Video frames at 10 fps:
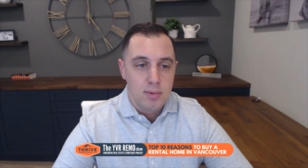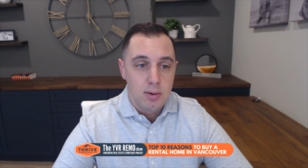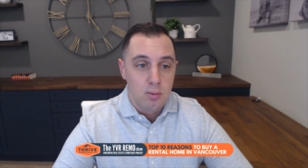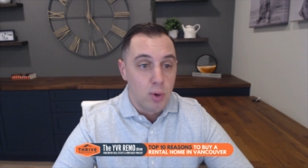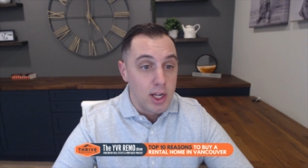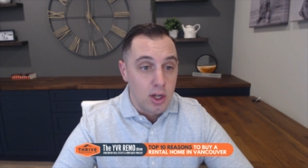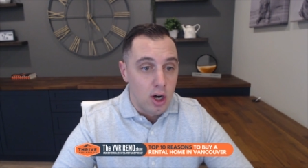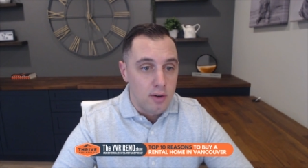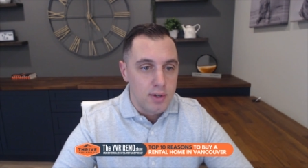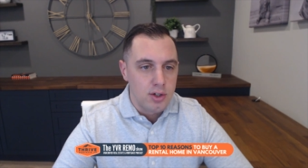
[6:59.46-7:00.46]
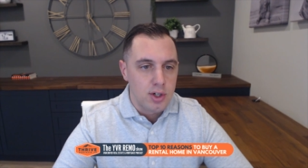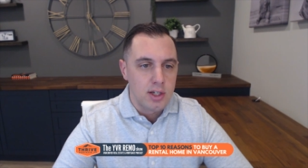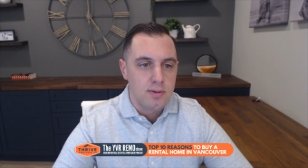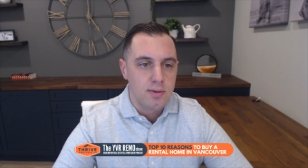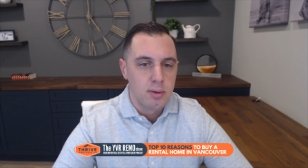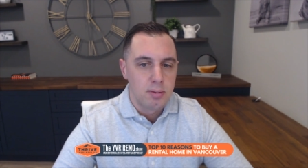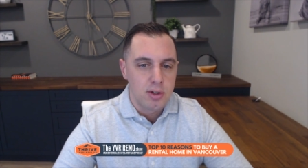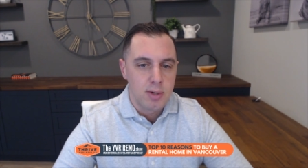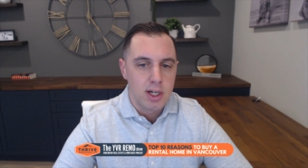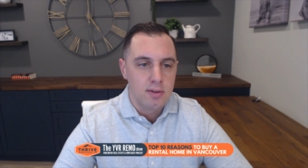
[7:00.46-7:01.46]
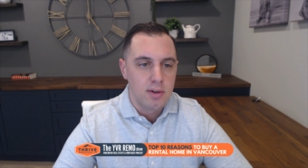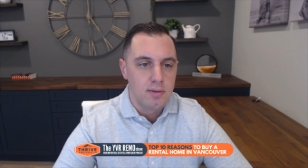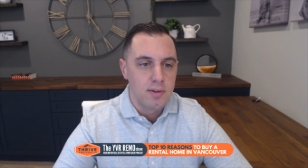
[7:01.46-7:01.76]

writing off interest from the perspective of the